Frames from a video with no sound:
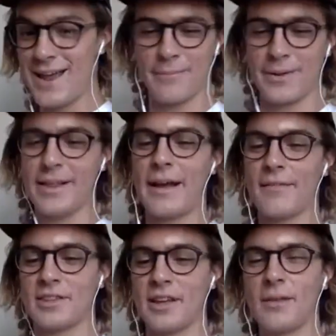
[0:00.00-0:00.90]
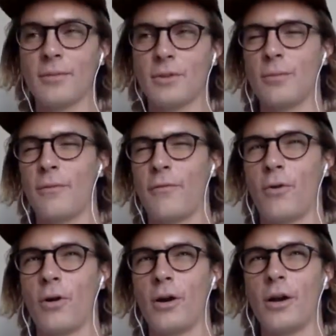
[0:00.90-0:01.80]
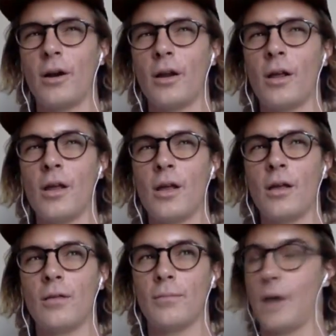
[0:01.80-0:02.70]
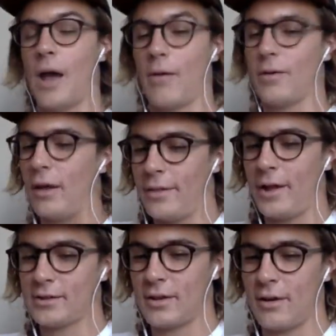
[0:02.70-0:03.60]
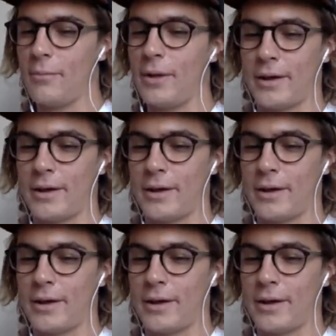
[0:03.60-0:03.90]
But I've seen him do it before. But I was not that I'm